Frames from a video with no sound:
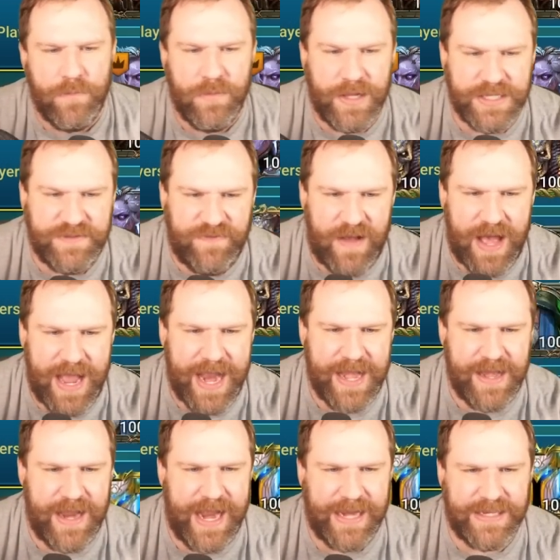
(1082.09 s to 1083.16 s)
Let's
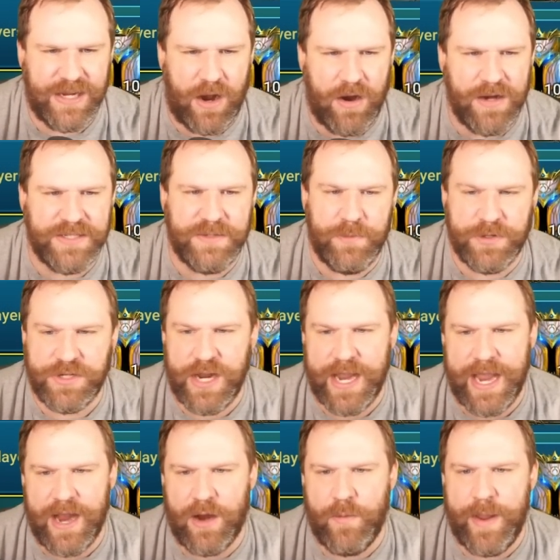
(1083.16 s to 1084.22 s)
find a Taurus Marichka.
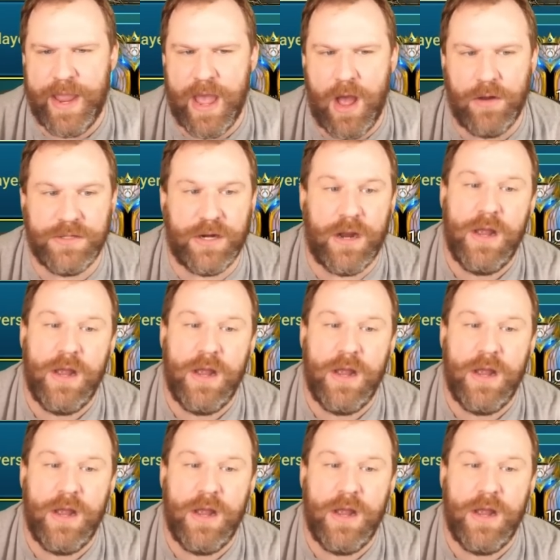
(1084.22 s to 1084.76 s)
Here we go.